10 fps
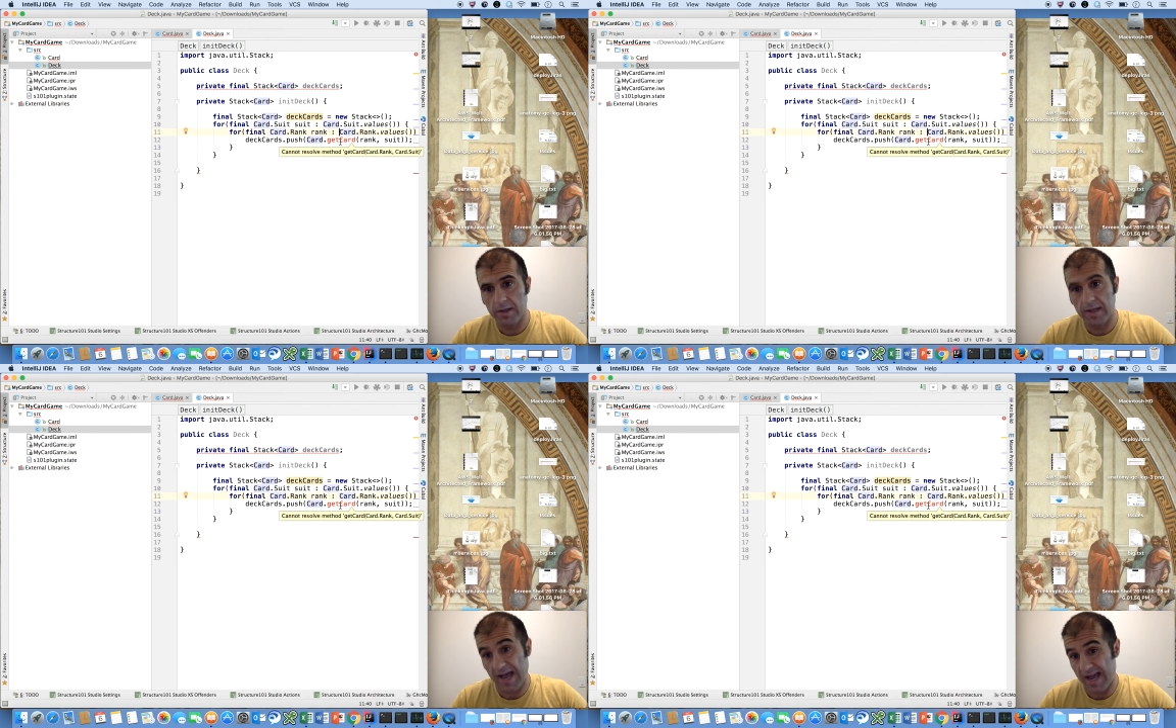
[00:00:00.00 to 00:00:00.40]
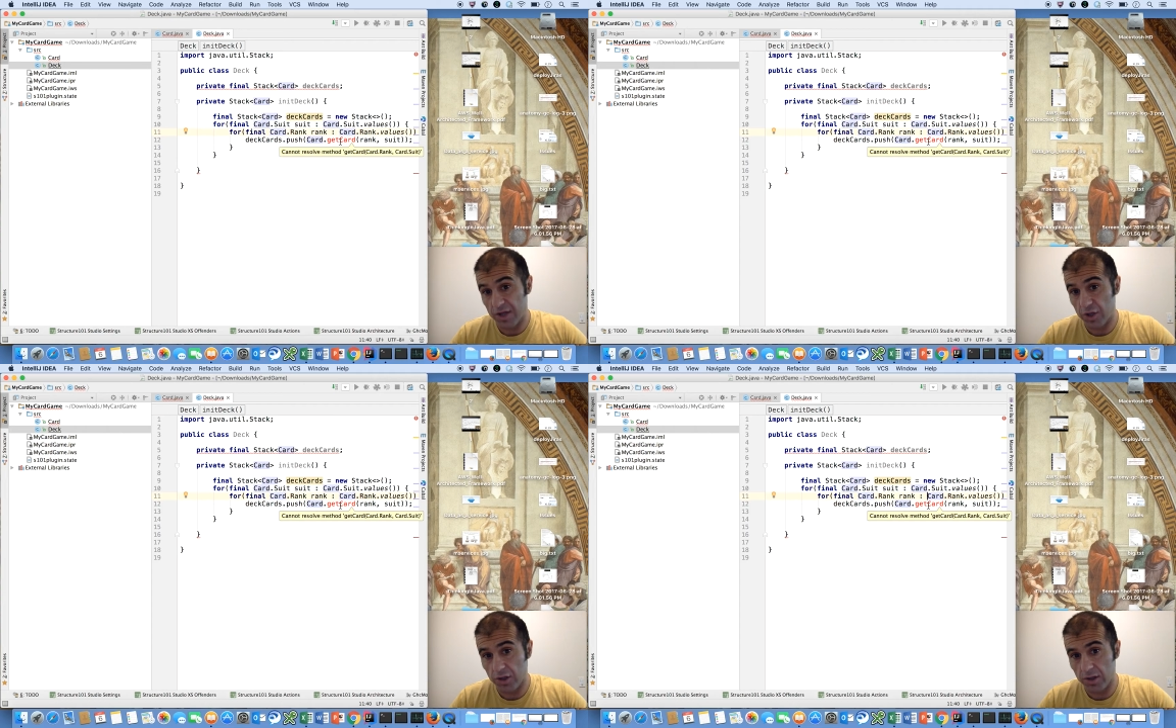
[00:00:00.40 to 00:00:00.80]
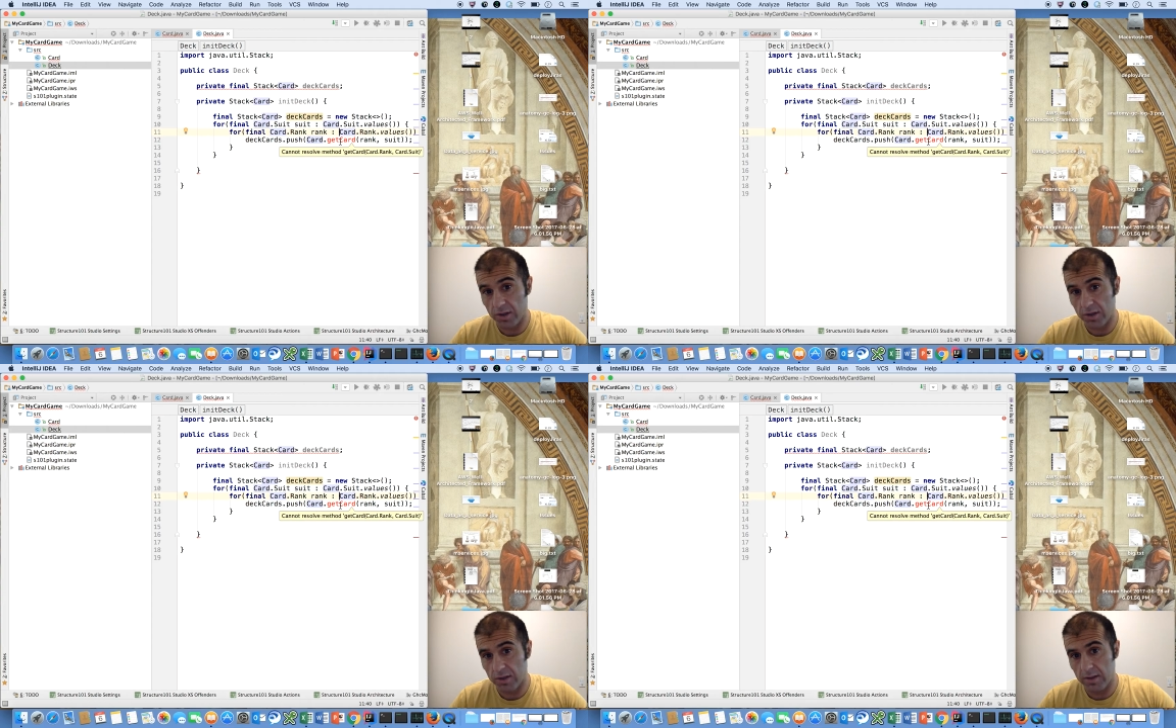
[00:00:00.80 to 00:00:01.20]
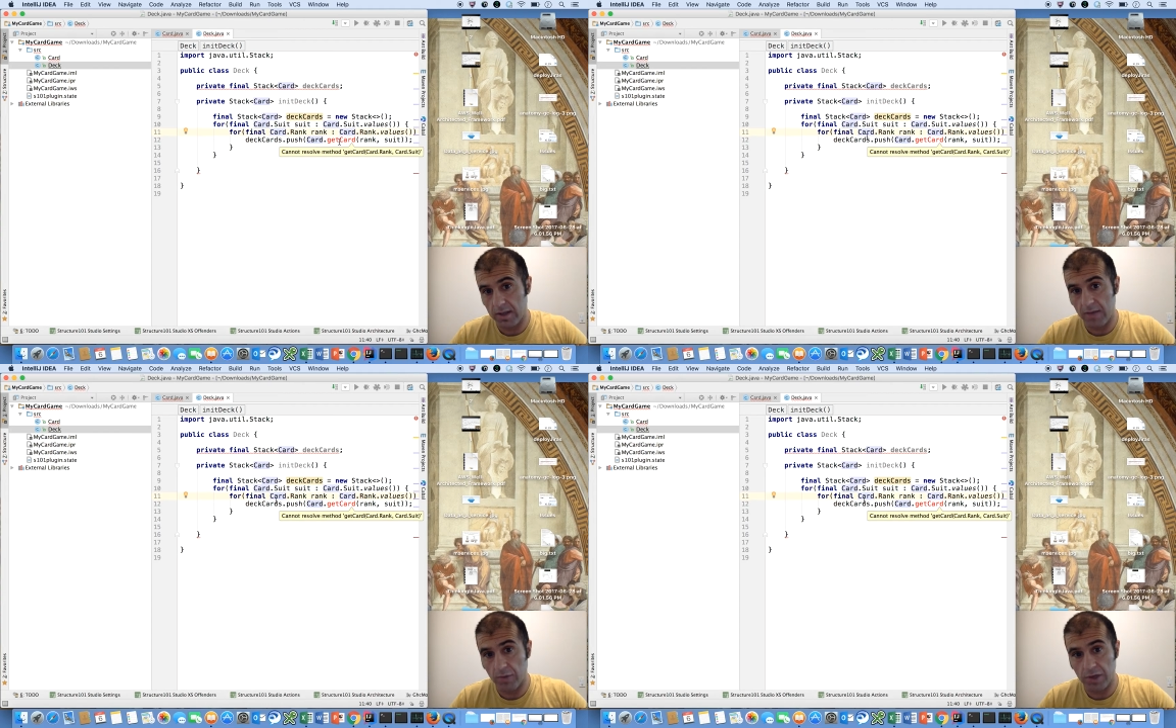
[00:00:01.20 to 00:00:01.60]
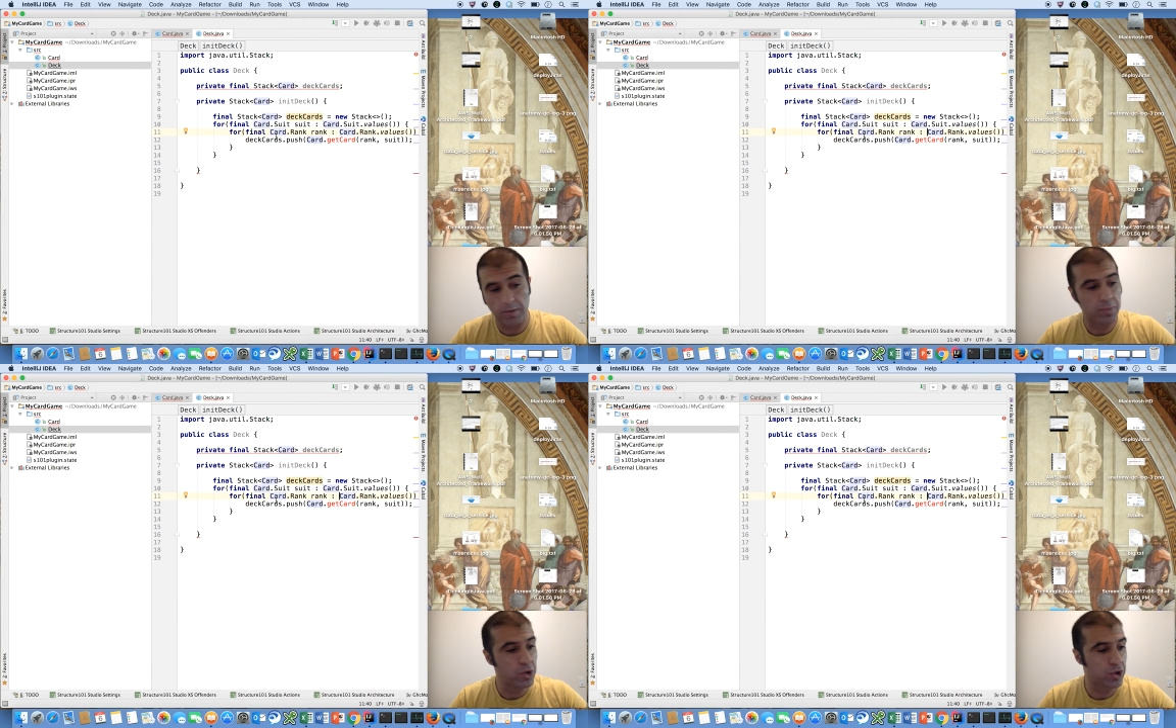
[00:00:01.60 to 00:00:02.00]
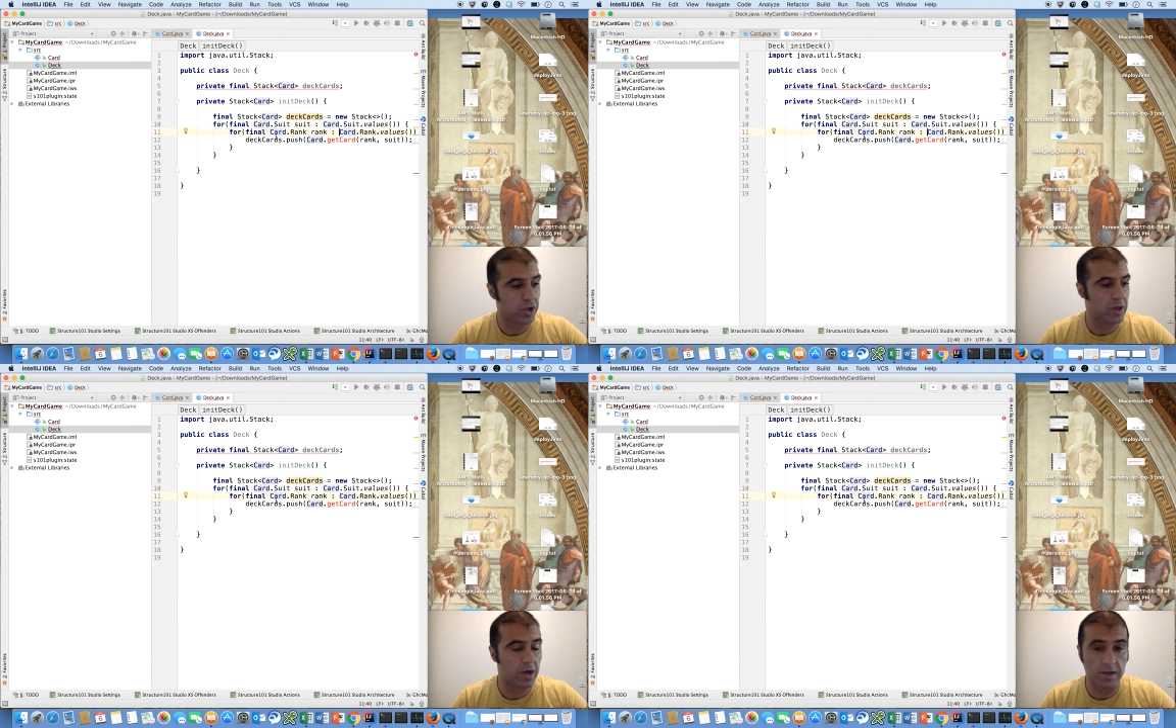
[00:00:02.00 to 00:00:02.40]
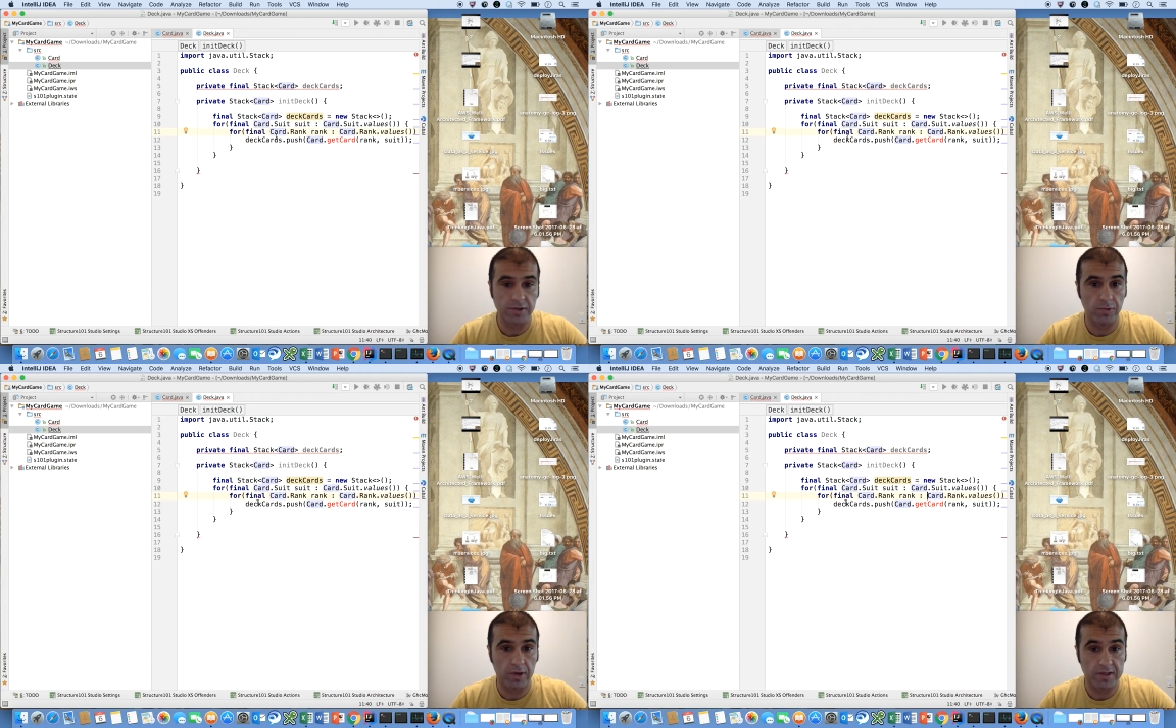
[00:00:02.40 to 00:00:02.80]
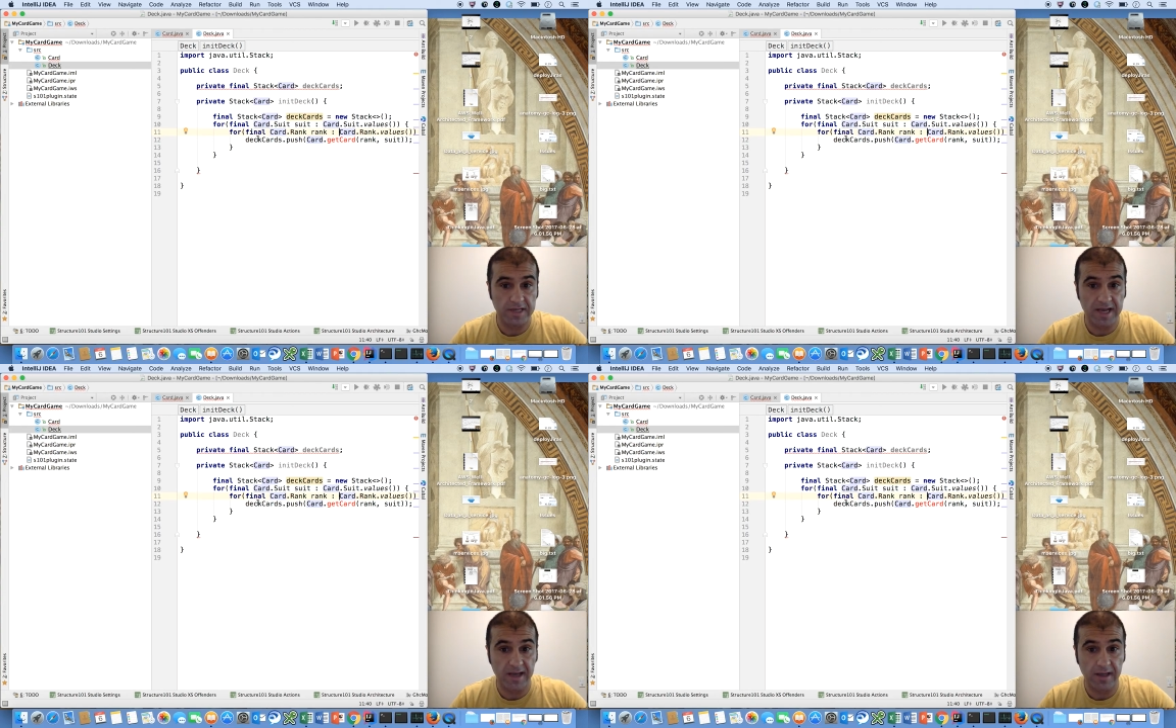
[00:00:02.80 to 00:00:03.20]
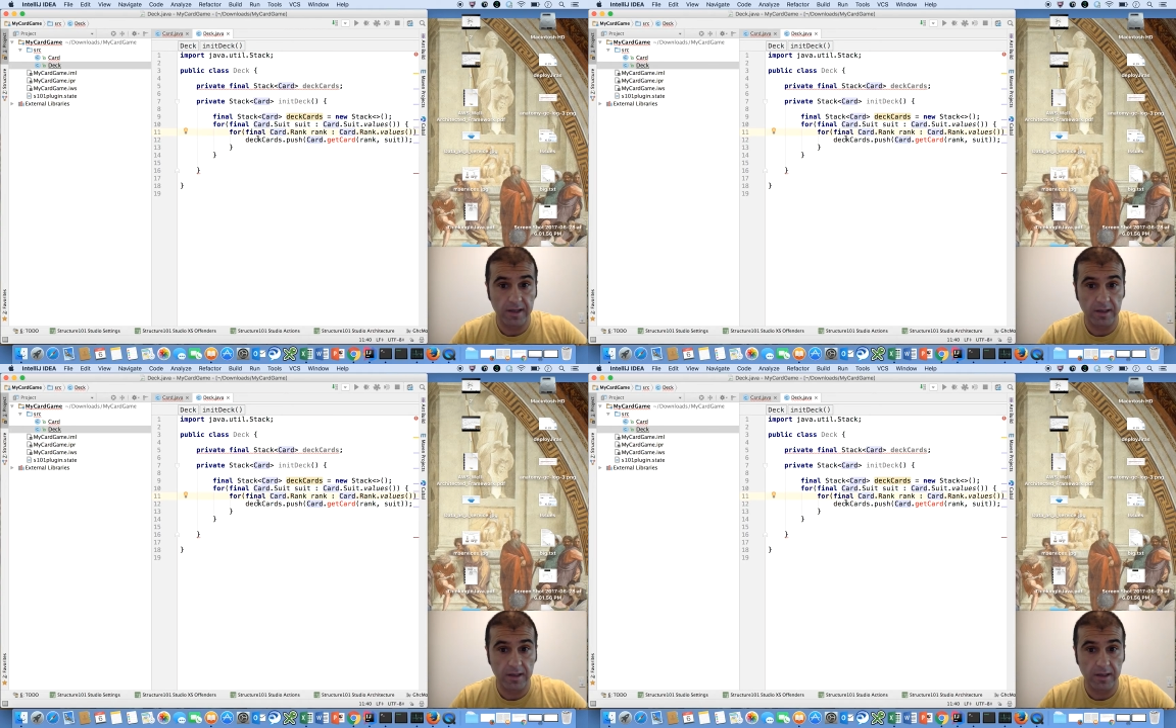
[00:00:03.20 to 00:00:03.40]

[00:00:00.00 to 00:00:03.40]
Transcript: cache and we're going to push it onto our deck